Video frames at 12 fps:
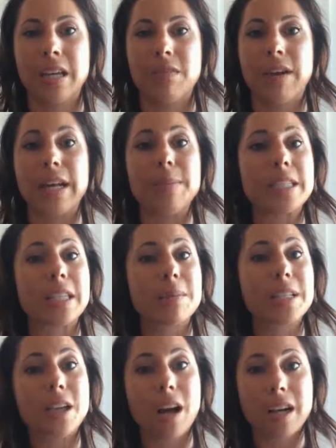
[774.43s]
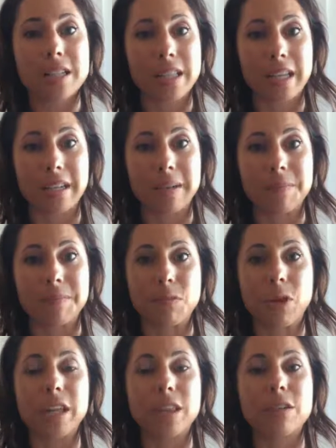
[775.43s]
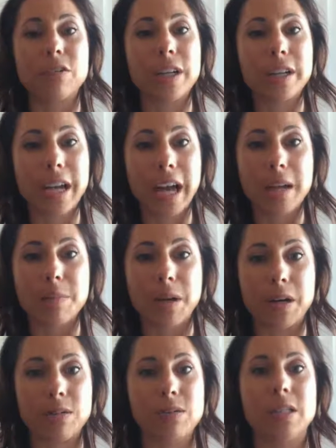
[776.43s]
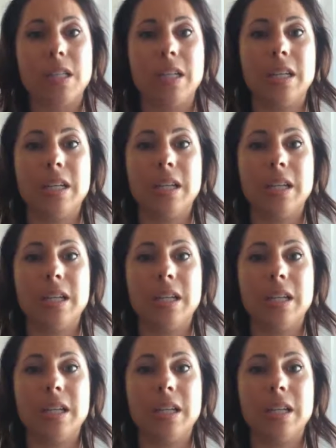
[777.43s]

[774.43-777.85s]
vitamins can be toxic, right? They're very high potency.